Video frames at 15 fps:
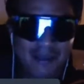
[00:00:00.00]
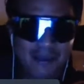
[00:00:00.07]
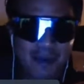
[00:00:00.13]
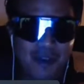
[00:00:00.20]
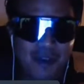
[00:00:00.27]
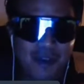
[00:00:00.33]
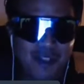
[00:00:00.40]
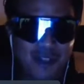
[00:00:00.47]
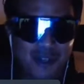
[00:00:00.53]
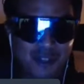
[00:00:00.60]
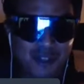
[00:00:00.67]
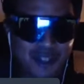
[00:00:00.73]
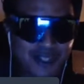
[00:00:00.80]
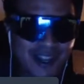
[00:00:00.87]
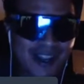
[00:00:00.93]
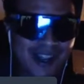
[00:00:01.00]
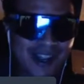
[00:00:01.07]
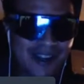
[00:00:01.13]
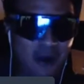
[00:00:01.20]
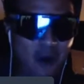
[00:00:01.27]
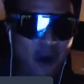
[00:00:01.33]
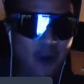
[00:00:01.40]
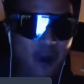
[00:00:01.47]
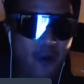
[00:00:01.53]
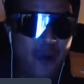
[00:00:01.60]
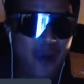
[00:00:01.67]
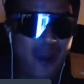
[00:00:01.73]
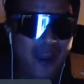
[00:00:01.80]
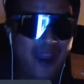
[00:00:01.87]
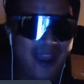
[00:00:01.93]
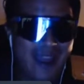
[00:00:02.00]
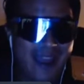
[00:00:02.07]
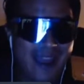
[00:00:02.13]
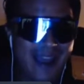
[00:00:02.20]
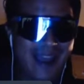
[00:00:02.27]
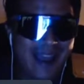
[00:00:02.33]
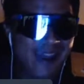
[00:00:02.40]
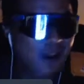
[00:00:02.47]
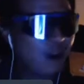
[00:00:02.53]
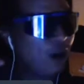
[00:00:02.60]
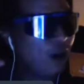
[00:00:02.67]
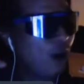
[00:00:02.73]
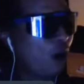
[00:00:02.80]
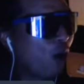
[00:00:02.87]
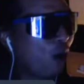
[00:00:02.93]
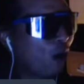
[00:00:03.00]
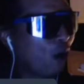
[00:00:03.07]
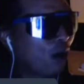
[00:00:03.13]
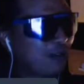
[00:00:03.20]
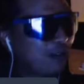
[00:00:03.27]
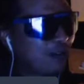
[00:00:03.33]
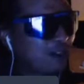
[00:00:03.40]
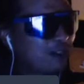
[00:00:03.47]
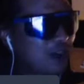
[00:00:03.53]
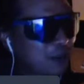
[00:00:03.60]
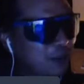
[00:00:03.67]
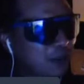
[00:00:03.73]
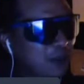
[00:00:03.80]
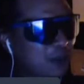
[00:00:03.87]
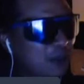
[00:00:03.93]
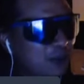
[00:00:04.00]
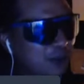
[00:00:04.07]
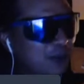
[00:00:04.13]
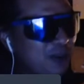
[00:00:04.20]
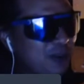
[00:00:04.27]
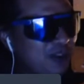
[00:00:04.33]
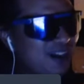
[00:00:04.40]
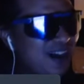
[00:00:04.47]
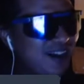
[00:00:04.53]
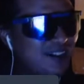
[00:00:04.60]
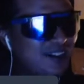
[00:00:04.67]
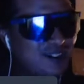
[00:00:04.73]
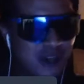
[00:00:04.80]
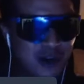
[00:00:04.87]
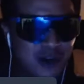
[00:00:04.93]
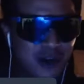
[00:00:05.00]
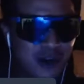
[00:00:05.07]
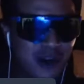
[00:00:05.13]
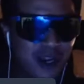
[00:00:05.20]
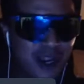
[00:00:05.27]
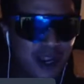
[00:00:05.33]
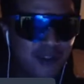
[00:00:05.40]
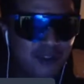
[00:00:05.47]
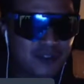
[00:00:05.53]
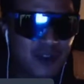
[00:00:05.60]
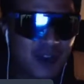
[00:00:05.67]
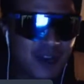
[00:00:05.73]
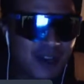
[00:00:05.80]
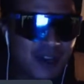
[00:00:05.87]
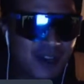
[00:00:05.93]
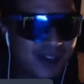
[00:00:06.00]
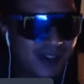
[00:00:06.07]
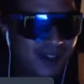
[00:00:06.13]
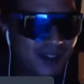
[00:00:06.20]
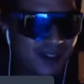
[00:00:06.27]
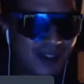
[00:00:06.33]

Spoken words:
but you saw tonight all of the WWE guys look great. Andrade